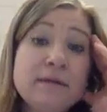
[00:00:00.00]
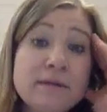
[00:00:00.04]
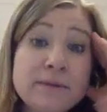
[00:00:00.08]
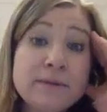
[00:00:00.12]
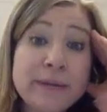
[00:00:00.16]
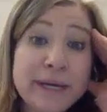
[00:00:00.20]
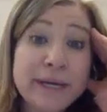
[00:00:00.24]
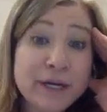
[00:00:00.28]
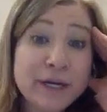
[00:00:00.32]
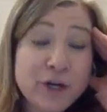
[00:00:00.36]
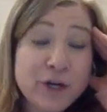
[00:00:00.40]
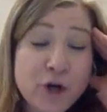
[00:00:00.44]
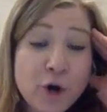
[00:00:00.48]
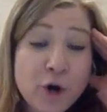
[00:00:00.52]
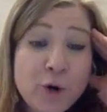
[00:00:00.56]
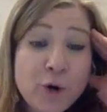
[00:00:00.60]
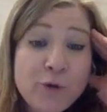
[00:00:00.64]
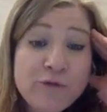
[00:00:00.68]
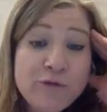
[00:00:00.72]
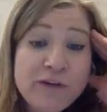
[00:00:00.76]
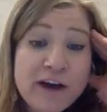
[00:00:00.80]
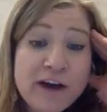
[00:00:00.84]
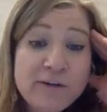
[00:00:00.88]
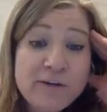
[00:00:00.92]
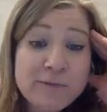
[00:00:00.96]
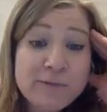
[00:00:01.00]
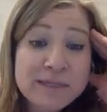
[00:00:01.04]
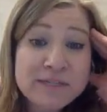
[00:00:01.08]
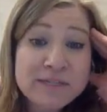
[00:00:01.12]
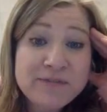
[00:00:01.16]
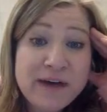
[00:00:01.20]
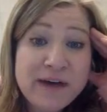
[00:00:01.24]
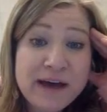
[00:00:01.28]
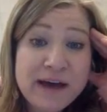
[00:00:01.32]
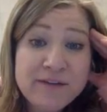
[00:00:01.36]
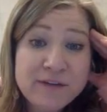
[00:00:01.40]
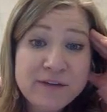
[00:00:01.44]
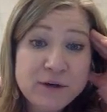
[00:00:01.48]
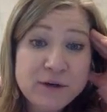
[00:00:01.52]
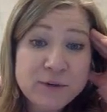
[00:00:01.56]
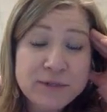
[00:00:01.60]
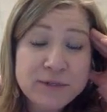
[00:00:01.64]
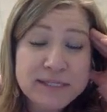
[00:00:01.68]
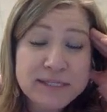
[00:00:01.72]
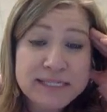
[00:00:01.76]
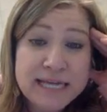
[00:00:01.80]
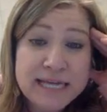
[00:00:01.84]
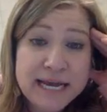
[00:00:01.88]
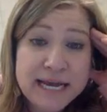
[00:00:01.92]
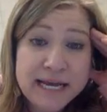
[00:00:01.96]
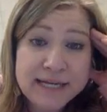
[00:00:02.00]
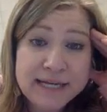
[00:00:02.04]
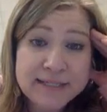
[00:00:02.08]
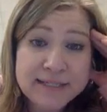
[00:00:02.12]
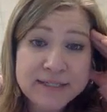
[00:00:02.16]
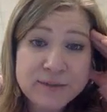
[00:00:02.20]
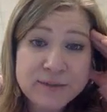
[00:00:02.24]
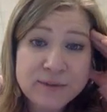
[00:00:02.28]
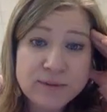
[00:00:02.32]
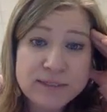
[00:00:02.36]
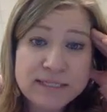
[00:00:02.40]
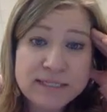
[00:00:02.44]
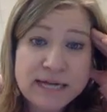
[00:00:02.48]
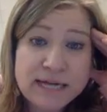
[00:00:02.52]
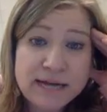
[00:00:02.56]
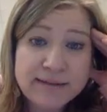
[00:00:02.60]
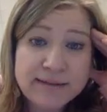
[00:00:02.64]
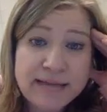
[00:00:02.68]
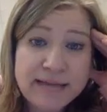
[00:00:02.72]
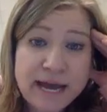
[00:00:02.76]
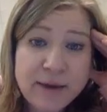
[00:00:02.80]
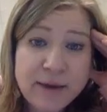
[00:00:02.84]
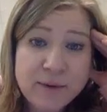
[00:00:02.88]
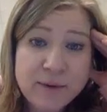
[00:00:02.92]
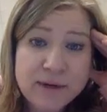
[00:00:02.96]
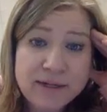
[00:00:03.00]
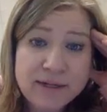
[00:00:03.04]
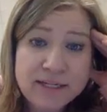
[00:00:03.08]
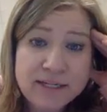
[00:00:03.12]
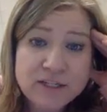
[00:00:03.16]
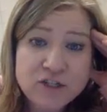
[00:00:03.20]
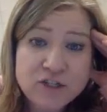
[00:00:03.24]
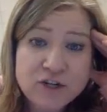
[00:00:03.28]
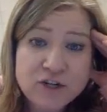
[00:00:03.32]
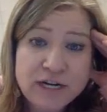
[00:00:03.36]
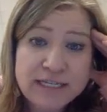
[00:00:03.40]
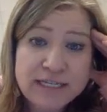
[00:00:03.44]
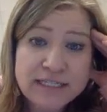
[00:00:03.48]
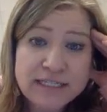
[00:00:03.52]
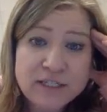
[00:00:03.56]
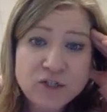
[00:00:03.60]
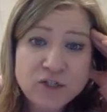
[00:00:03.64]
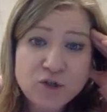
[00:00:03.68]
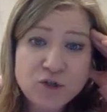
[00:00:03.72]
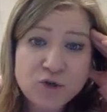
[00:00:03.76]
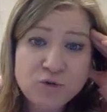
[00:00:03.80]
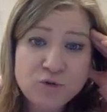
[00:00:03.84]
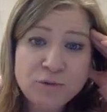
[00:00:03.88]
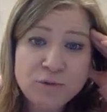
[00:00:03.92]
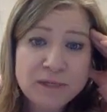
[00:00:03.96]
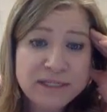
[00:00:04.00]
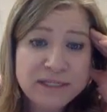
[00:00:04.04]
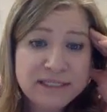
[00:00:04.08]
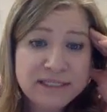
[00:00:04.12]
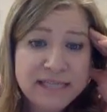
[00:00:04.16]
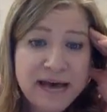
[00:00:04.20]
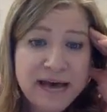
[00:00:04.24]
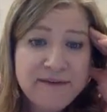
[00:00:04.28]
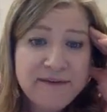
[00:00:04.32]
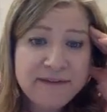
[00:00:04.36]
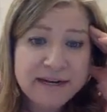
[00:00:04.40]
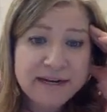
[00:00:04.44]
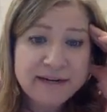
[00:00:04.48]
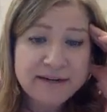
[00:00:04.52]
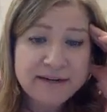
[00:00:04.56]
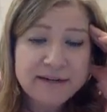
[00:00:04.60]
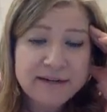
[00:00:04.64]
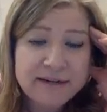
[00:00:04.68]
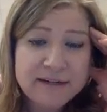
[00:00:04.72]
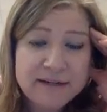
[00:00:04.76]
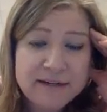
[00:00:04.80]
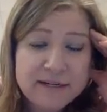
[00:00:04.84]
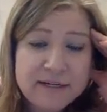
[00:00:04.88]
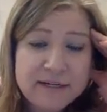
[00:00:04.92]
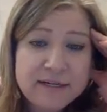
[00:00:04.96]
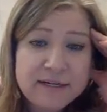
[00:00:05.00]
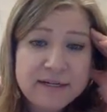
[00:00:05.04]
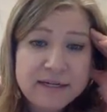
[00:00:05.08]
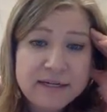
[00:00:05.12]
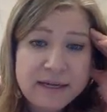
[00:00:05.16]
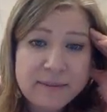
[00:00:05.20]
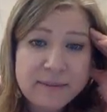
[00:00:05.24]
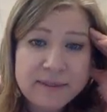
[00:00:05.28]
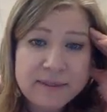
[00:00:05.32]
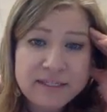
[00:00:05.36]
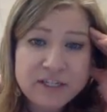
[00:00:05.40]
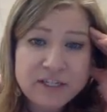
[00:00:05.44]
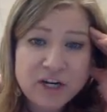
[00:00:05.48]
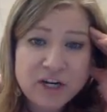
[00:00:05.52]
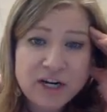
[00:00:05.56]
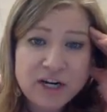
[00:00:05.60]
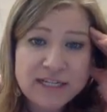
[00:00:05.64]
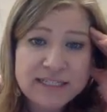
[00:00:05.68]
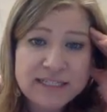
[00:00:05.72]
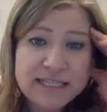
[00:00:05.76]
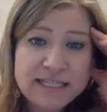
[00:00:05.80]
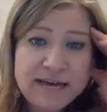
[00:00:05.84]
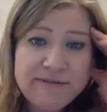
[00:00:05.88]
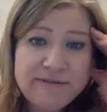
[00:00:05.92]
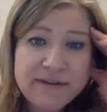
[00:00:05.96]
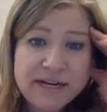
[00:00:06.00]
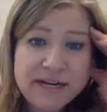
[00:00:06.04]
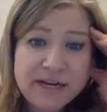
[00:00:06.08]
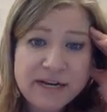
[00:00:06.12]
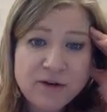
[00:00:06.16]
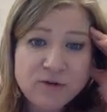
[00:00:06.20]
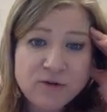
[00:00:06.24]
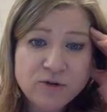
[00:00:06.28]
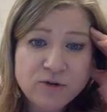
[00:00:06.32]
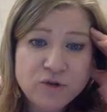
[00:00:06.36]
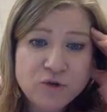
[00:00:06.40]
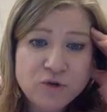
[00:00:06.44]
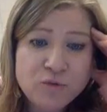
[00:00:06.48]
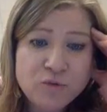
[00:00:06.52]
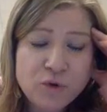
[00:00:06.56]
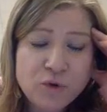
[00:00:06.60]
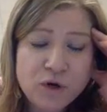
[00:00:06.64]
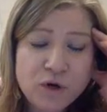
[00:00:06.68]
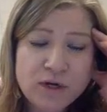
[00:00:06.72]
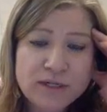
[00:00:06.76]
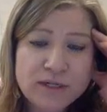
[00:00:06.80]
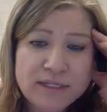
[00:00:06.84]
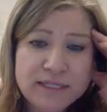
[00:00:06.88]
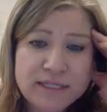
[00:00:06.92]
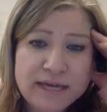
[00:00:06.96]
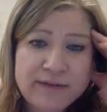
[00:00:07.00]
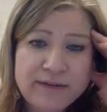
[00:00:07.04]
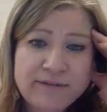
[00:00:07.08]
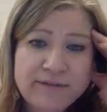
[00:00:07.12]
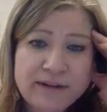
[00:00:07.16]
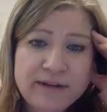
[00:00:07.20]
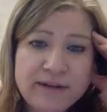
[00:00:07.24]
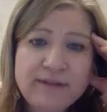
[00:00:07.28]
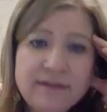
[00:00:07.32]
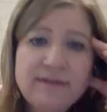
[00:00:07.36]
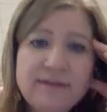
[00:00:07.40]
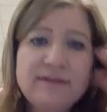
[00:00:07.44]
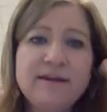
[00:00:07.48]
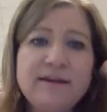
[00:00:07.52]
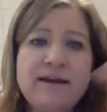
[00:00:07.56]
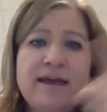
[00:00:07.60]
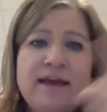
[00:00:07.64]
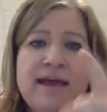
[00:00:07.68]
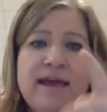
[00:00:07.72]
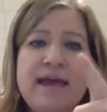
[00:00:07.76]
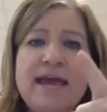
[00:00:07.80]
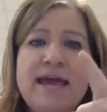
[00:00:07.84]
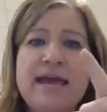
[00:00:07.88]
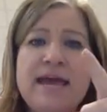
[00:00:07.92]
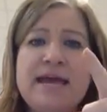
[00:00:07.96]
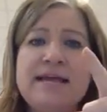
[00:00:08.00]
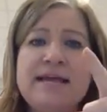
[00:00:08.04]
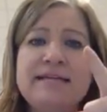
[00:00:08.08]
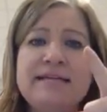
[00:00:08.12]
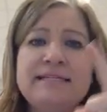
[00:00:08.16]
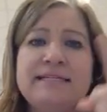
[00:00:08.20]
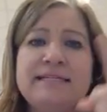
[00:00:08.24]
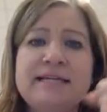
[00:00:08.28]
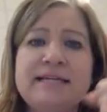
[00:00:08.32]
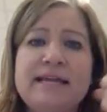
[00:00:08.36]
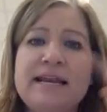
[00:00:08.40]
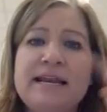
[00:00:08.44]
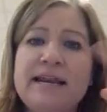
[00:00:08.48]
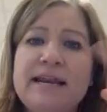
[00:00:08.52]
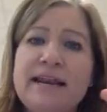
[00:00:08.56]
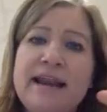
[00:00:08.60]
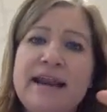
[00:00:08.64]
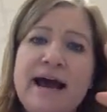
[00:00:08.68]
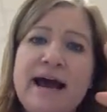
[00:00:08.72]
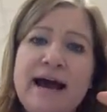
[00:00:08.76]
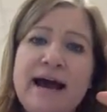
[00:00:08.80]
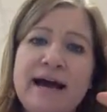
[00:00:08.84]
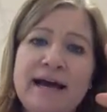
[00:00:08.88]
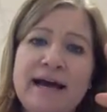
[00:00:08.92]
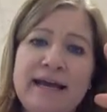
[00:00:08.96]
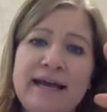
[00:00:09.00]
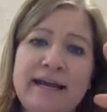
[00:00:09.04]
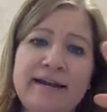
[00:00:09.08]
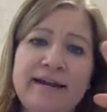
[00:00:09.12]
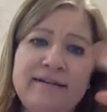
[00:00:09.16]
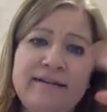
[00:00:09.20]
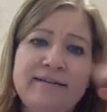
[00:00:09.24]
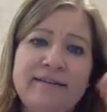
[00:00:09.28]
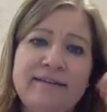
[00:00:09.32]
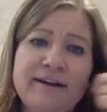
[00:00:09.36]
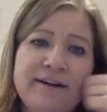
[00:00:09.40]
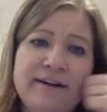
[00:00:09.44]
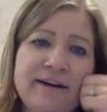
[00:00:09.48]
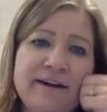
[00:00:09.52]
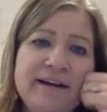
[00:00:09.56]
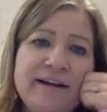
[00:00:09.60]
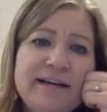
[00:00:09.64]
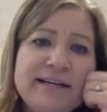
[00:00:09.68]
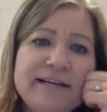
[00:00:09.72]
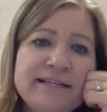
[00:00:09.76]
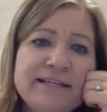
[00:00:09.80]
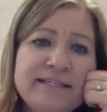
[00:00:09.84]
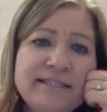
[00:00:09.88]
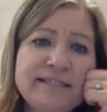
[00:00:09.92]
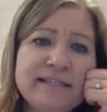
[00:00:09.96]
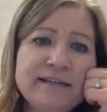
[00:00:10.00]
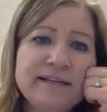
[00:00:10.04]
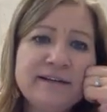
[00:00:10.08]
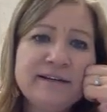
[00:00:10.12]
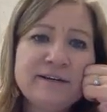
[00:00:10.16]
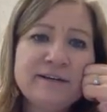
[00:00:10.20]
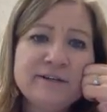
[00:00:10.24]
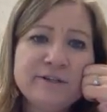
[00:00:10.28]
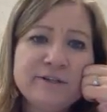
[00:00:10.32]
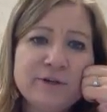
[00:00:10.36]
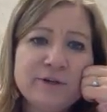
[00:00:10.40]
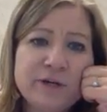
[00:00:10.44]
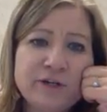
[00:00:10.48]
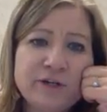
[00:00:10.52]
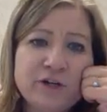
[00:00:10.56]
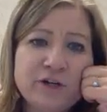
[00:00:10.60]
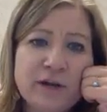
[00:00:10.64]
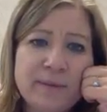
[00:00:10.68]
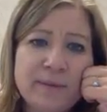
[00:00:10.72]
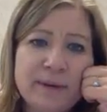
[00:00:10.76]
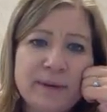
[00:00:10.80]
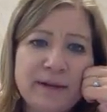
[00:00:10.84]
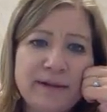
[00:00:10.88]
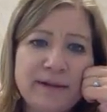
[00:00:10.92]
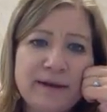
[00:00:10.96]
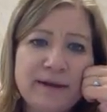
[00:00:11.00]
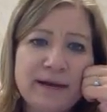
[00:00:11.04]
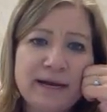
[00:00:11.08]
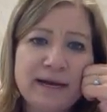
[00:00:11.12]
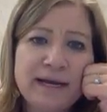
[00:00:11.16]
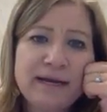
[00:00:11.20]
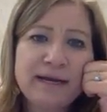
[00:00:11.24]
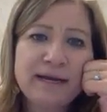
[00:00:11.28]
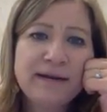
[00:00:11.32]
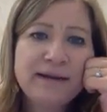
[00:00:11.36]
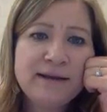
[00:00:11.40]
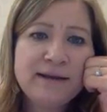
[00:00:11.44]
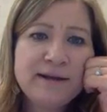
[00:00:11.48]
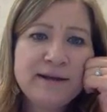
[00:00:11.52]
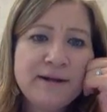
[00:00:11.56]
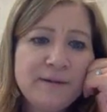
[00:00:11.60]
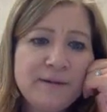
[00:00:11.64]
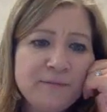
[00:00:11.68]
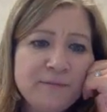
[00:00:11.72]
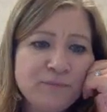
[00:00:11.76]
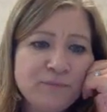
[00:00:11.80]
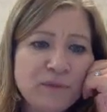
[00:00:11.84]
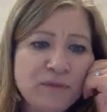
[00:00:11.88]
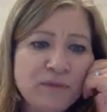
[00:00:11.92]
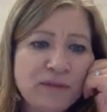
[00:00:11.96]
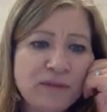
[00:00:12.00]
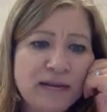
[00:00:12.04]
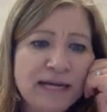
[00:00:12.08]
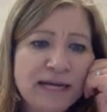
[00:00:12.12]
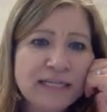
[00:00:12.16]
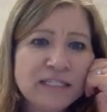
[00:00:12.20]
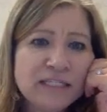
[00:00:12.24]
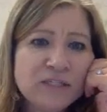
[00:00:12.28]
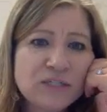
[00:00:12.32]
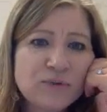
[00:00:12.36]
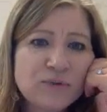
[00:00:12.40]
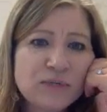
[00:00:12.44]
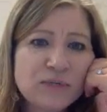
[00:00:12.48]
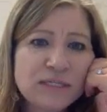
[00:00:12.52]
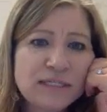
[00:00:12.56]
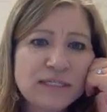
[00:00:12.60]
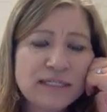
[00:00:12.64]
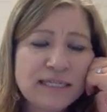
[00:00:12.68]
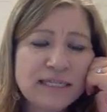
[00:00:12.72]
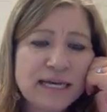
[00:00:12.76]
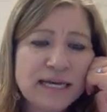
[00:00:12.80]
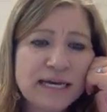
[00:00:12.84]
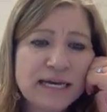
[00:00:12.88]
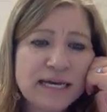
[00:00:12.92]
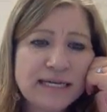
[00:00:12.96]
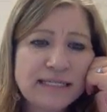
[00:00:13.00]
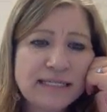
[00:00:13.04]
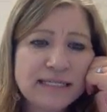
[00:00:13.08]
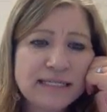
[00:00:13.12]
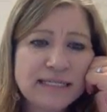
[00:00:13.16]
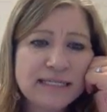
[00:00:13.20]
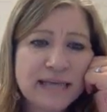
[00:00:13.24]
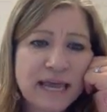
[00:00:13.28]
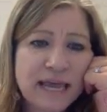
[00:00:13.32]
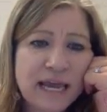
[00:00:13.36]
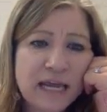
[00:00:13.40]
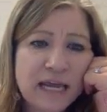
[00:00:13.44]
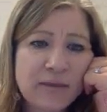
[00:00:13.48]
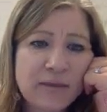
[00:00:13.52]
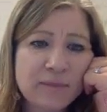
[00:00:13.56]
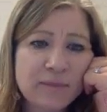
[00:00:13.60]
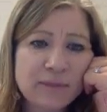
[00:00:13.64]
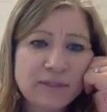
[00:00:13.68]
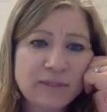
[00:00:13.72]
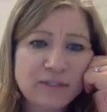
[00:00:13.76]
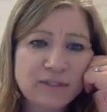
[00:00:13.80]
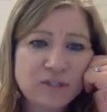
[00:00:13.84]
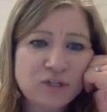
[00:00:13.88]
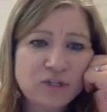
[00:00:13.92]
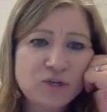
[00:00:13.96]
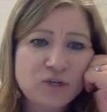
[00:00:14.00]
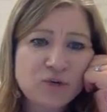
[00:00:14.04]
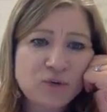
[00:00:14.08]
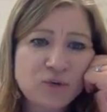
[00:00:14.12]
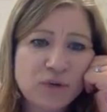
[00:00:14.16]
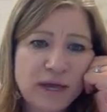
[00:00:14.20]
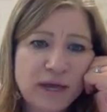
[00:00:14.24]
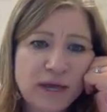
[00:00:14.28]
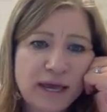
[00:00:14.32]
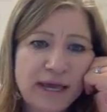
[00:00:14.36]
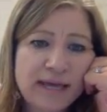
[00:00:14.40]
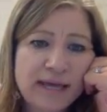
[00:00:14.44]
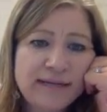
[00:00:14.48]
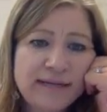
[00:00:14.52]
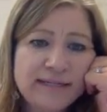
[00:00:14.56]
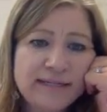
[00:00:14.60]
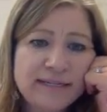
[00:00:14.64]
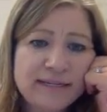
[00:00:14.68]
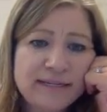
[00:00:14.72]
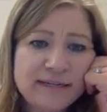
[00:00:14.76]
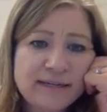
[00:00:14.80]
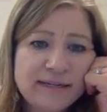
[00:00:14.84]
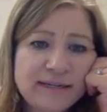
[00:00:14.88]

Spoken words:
Well, I know 5 plus 5 equals 10, so it's not that one. Let's try 2 plus 7. I'm going to start at 7 and count 2 more. 7, 8, 9. There it is. So I draw my line. And the next one says 8 plus 2. 8,